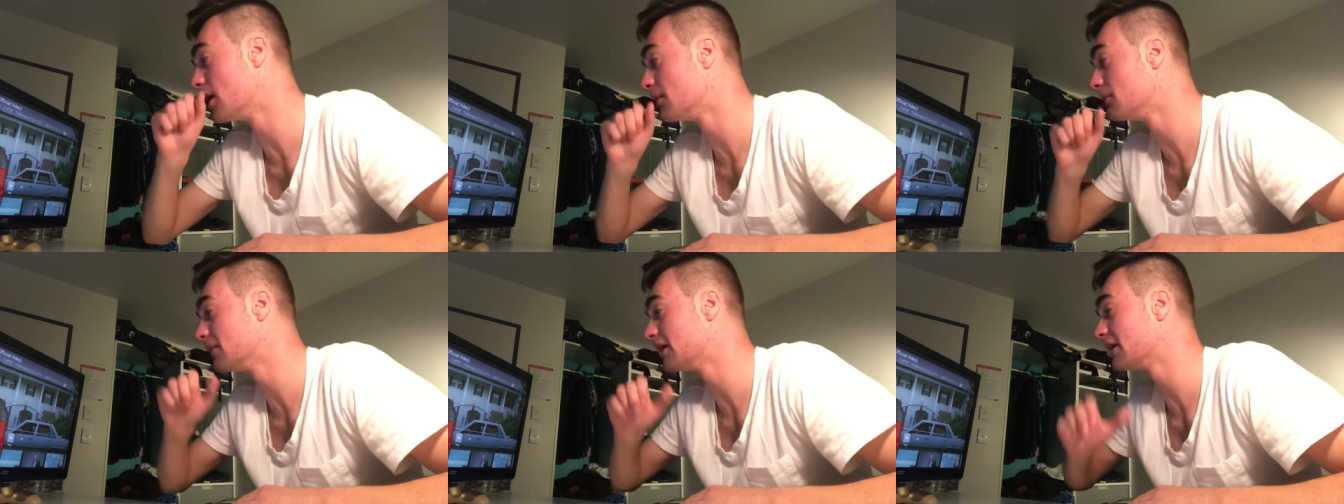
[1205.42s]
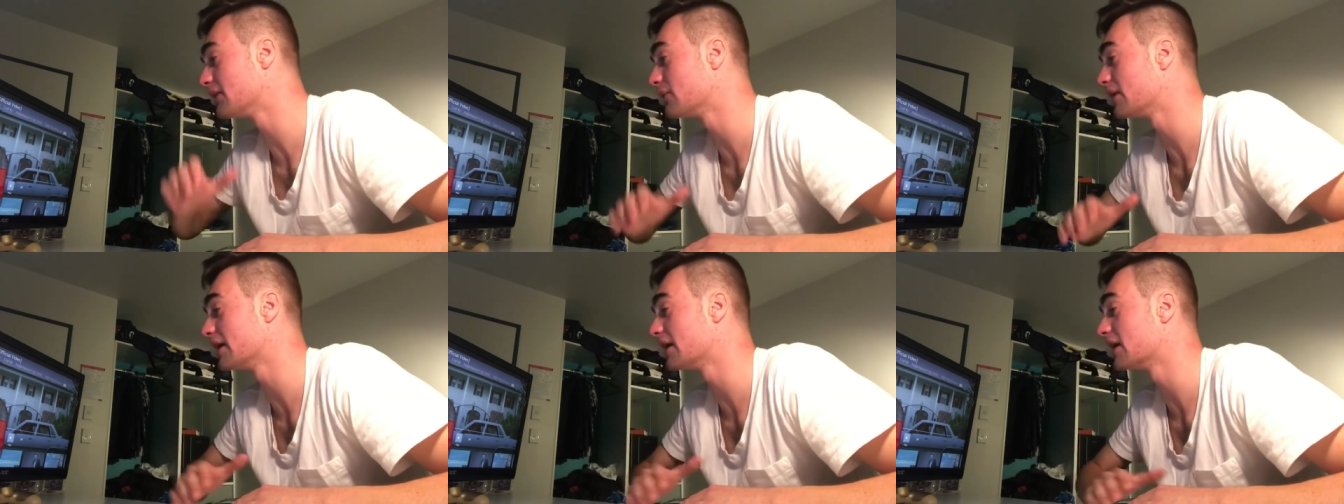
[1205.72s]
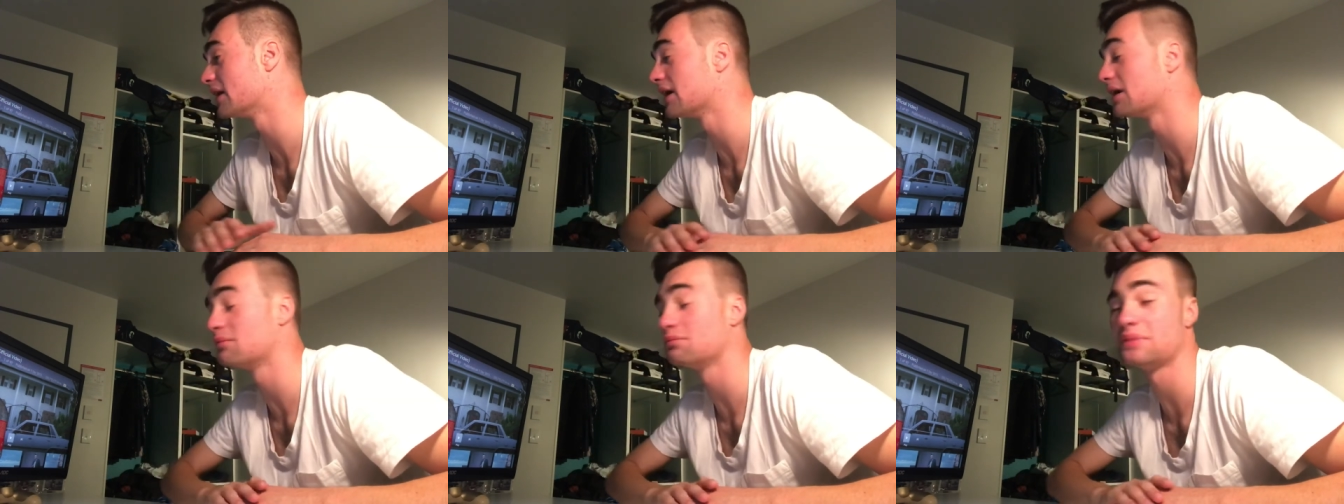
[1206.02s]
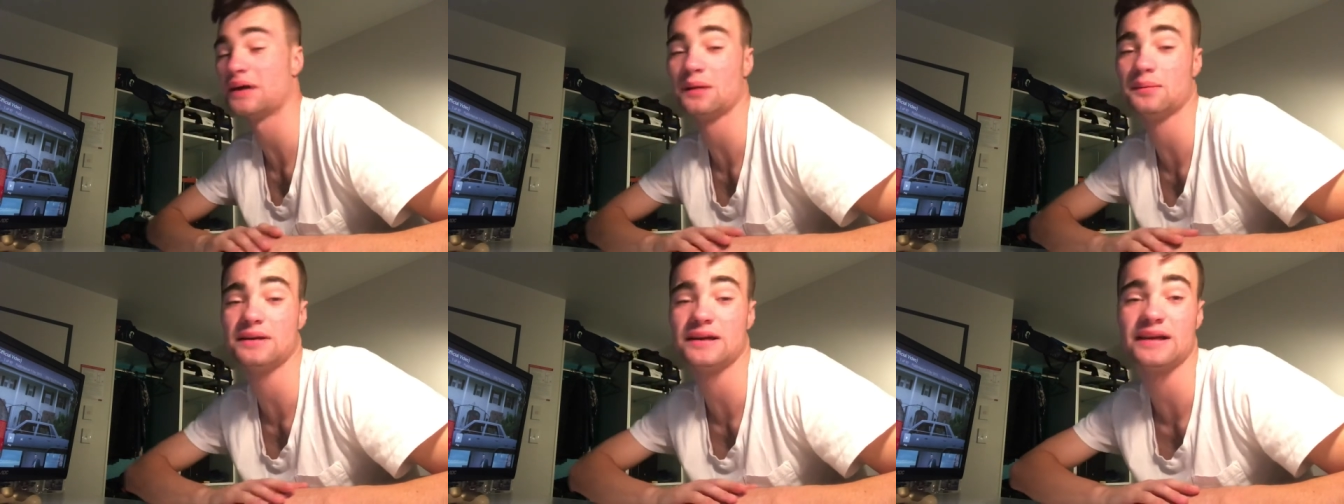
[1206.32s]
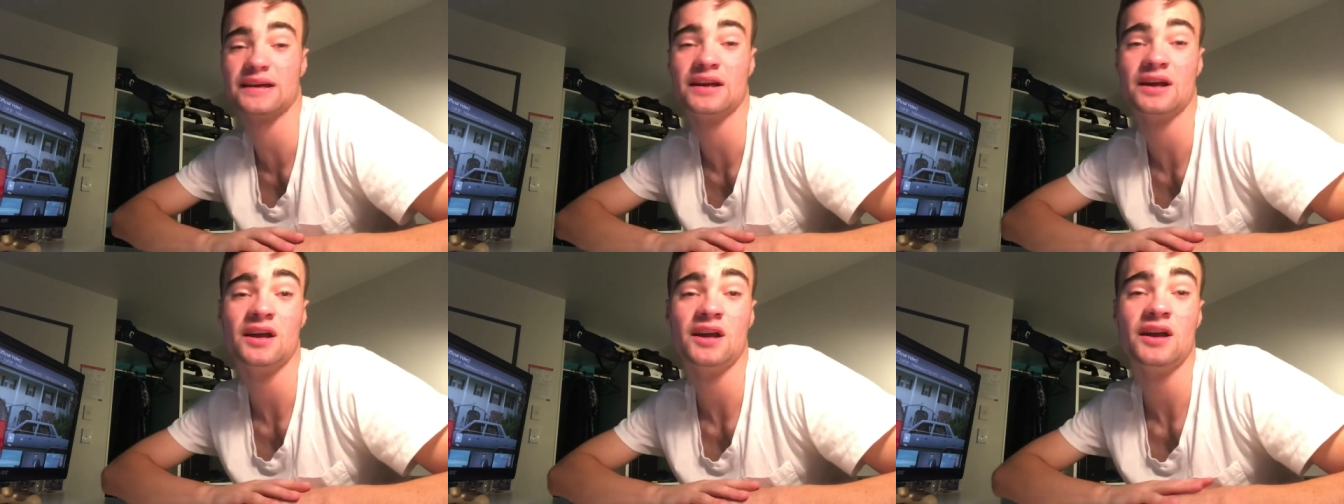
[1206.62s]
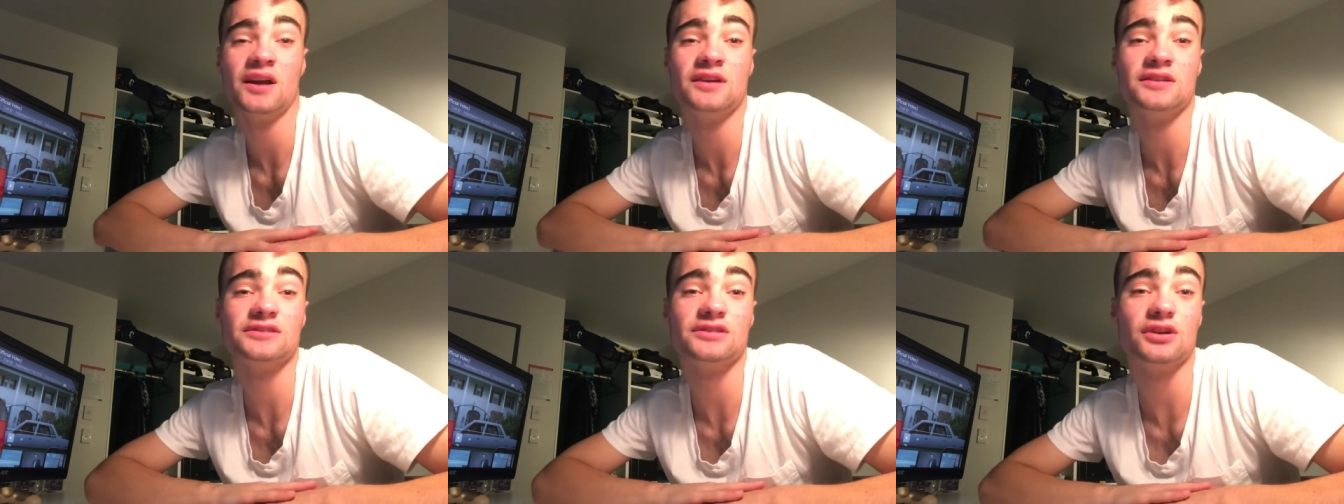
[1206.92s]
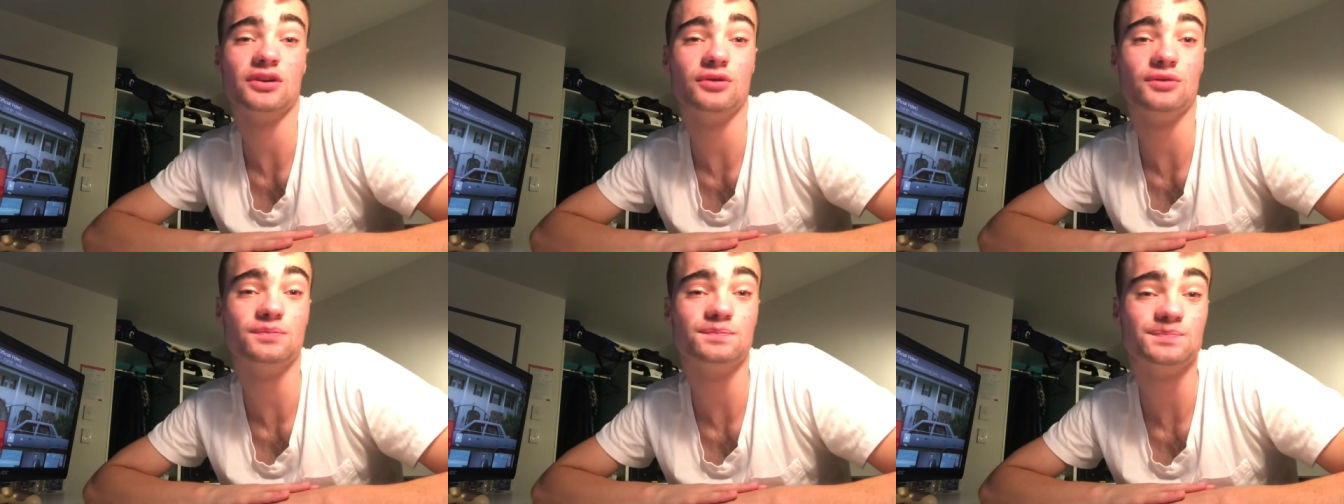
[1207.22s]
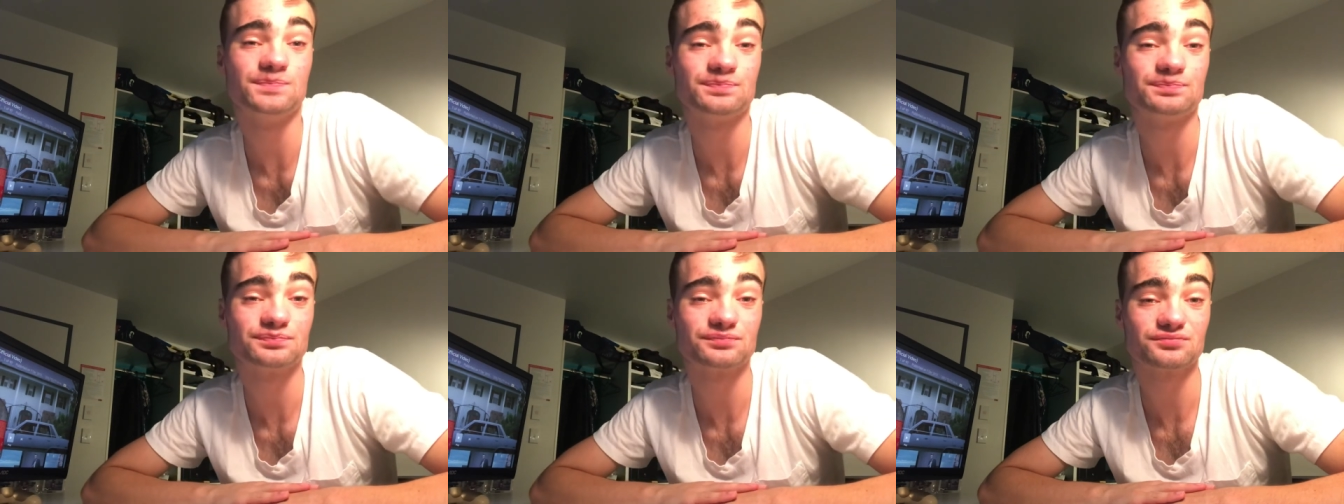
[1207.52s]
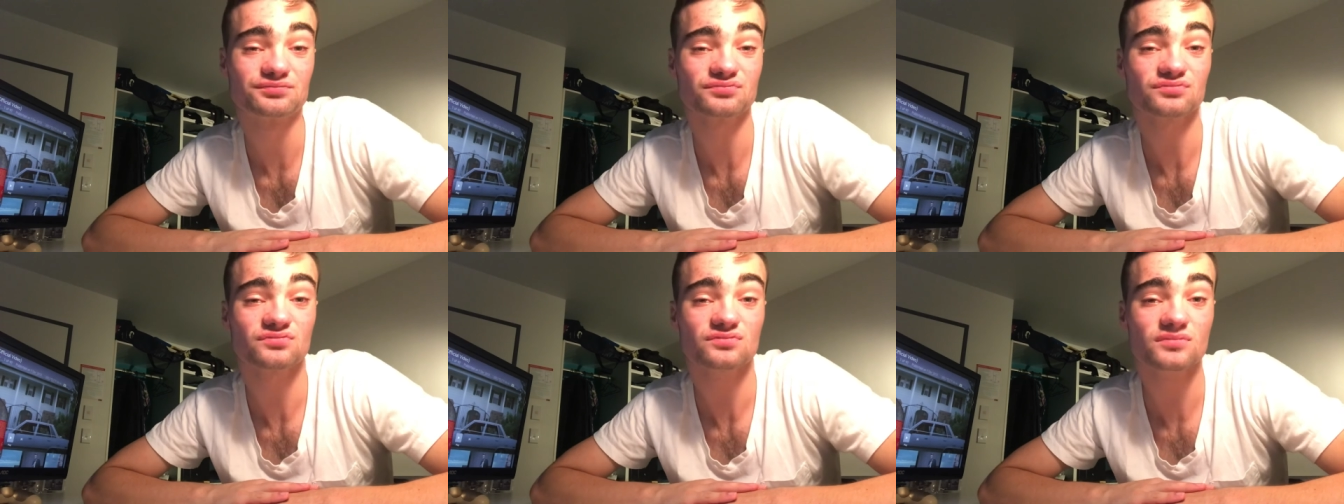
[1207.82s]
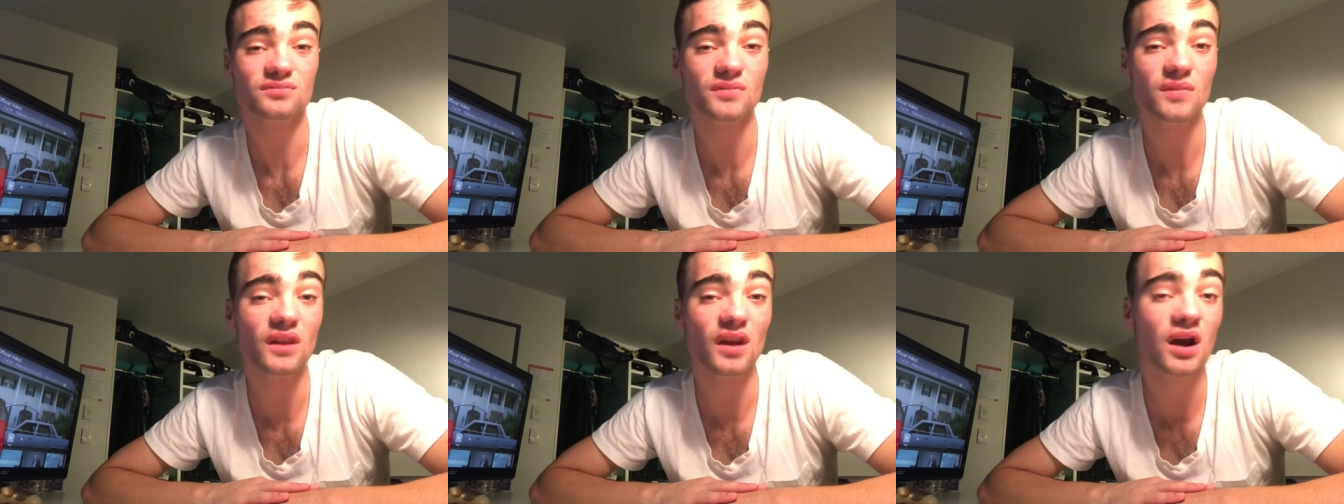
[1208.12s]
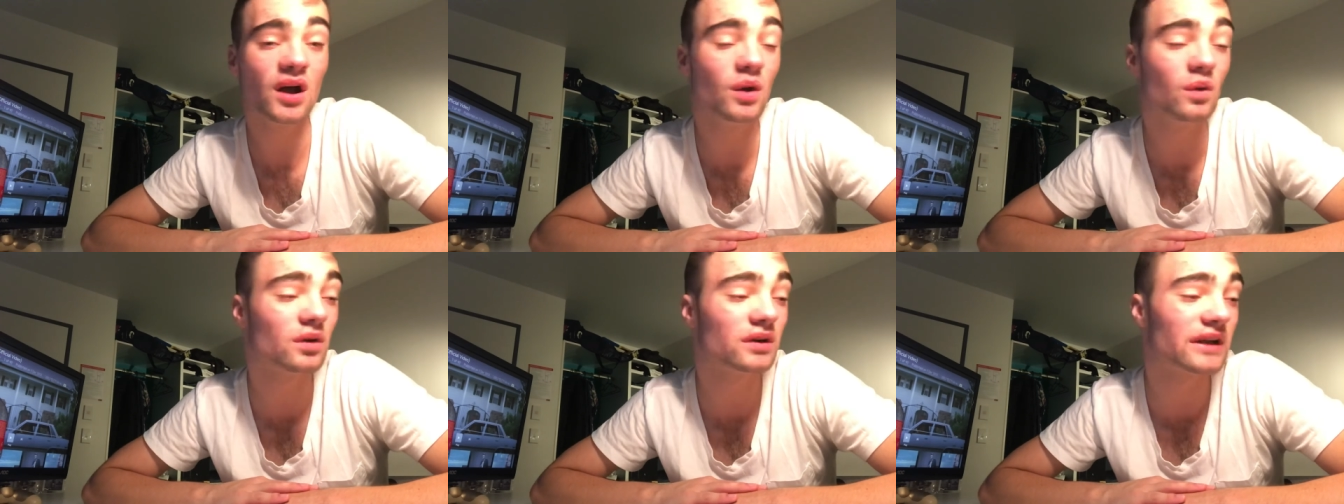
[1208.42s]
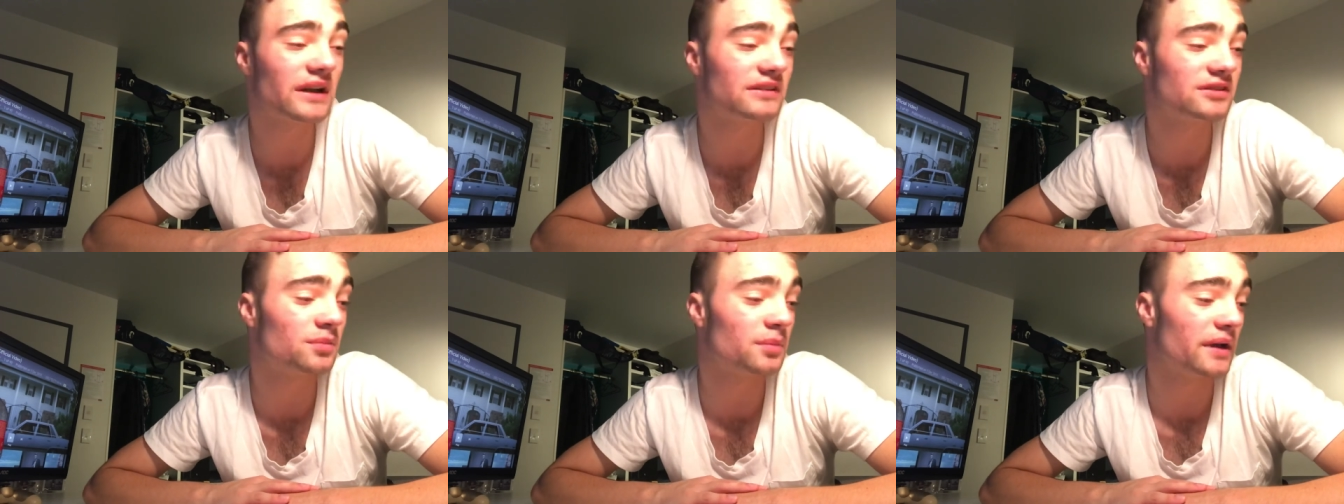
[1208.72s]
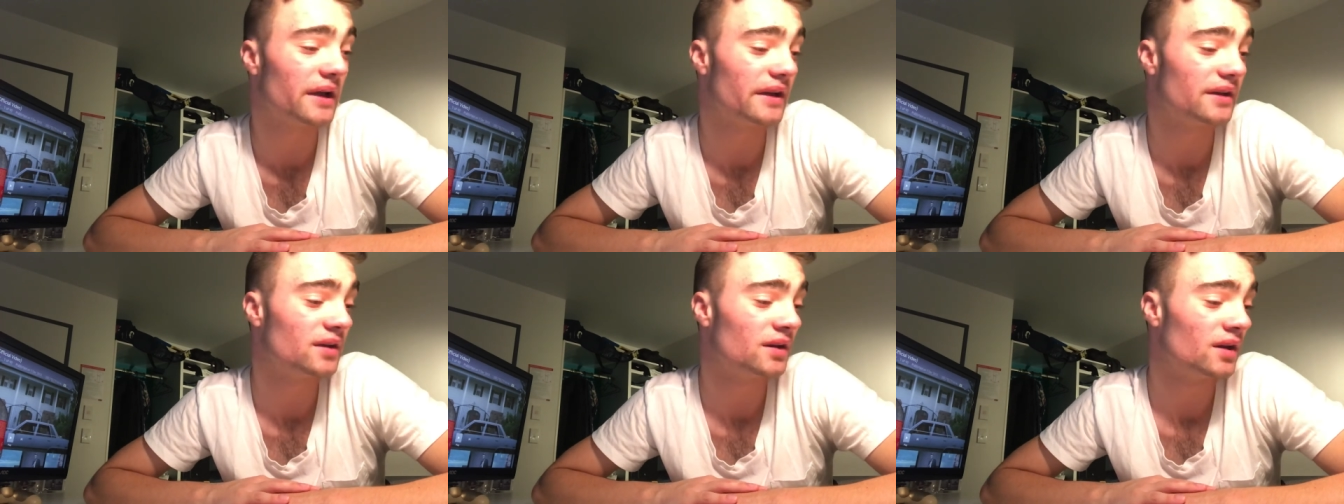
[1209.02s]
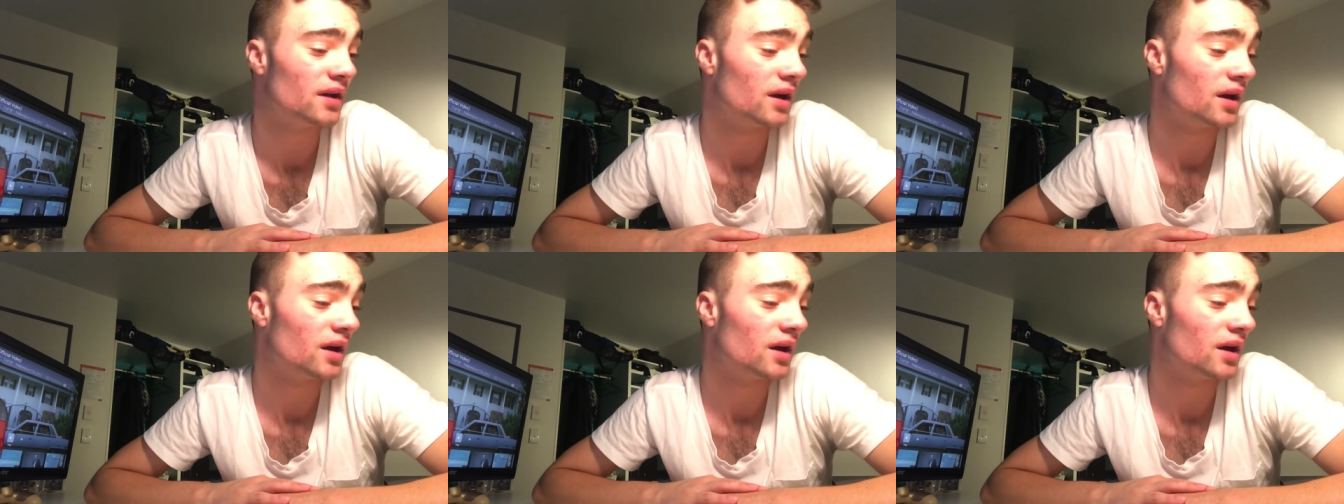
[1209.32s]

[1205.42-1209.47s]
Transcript: Um, anyway, I am babbling, so and we'll get to bed.